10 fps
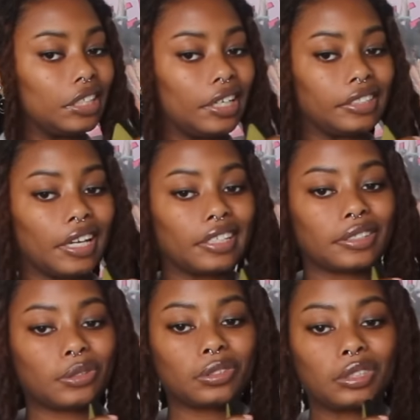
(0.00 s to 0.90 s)
And that's
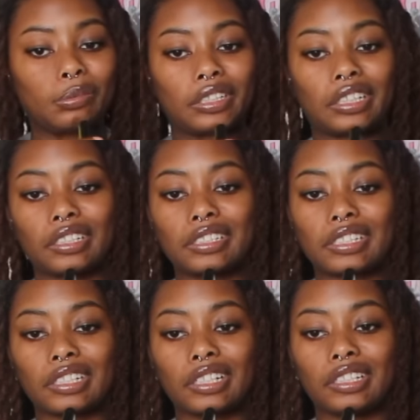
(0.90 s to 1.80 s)
only
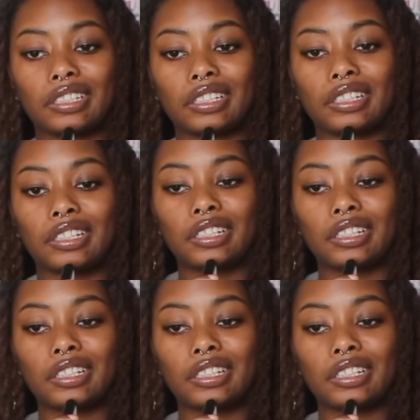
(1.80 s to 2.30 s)
because, like,